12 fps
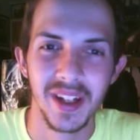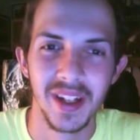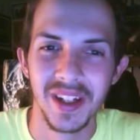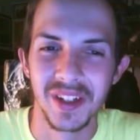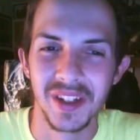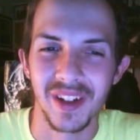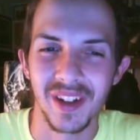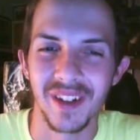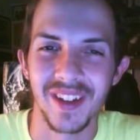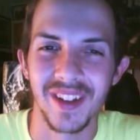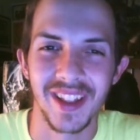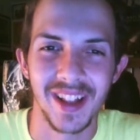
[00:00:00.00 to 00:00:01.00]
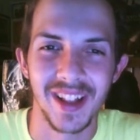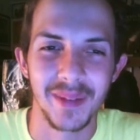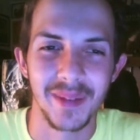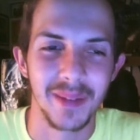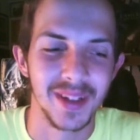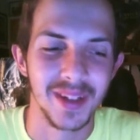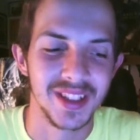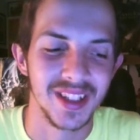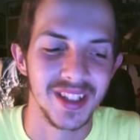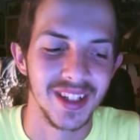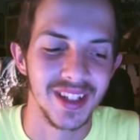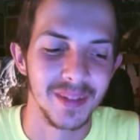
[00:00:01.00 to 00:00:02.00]
So I didn't really think that made much
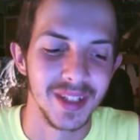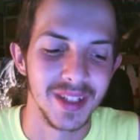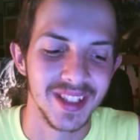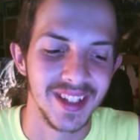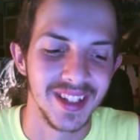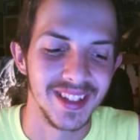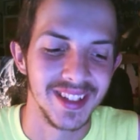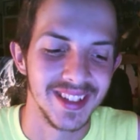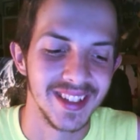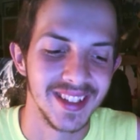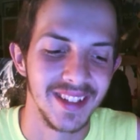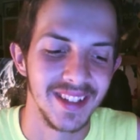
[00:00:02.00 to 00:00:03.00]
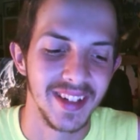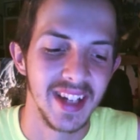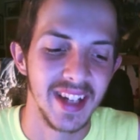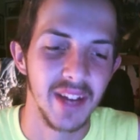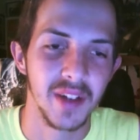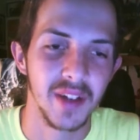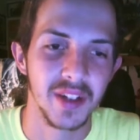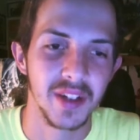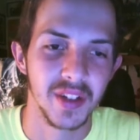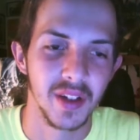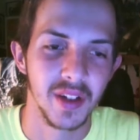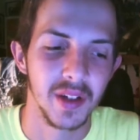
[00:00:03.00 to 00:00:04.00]
sense. If you're gonna have her as
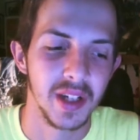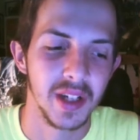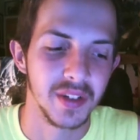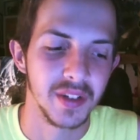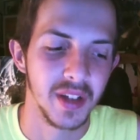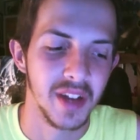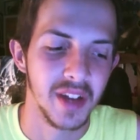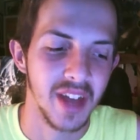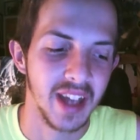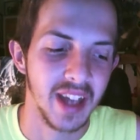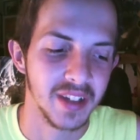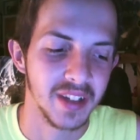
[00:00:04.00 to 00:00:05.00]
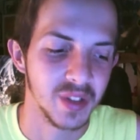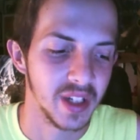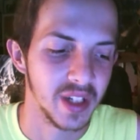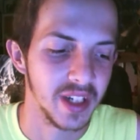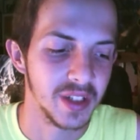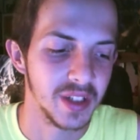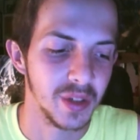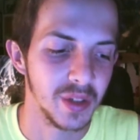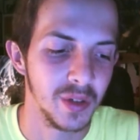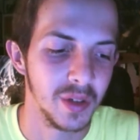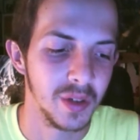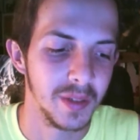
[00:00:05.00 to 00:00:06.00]
a antagonist or a character,
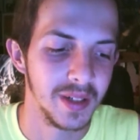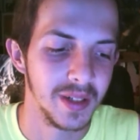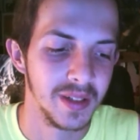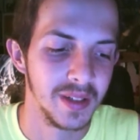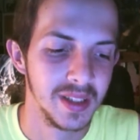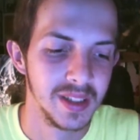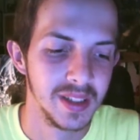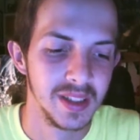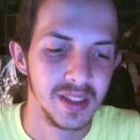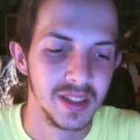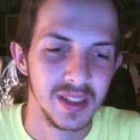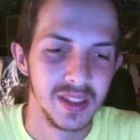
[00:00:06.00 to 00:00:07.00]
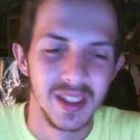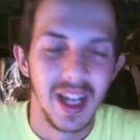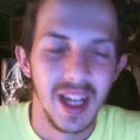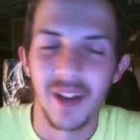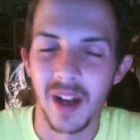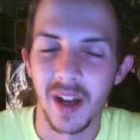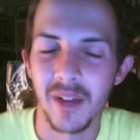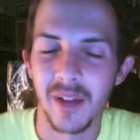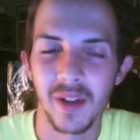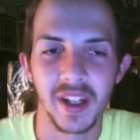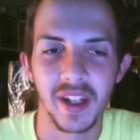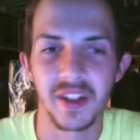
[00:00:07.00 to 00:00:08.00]
cool, but I don't know. I felt
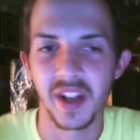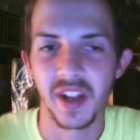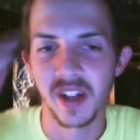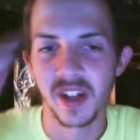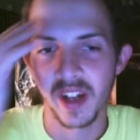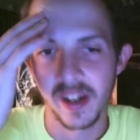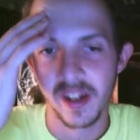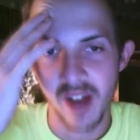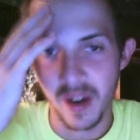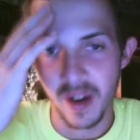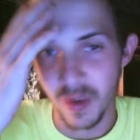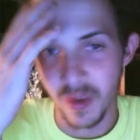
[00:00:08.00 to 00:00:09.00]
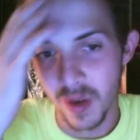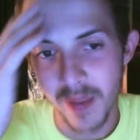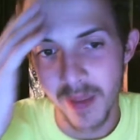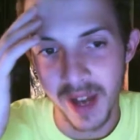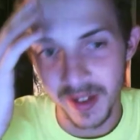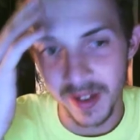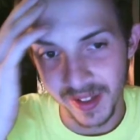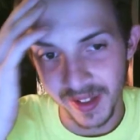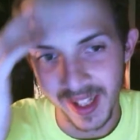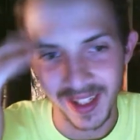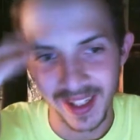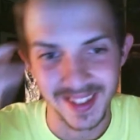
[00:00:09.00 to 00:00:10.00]
like you had taken her character out and it wouldn't have mattered, and that
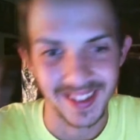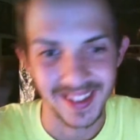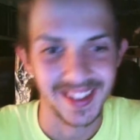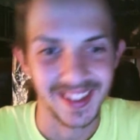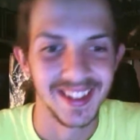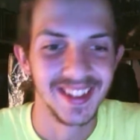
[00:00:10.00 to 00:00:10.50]
kind of sucks.